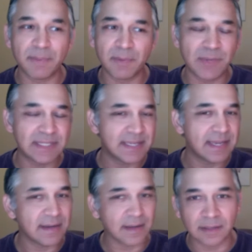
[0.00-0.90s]
but we'd
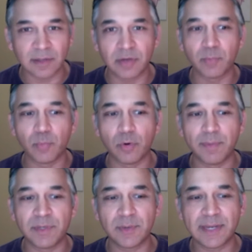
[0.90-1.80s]
seen a lot of war
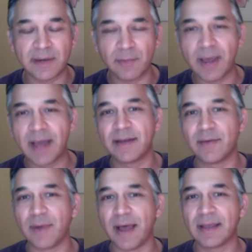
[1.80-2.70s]
between Iran and
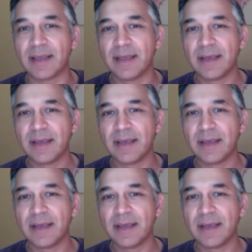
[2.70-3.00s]
Iraq,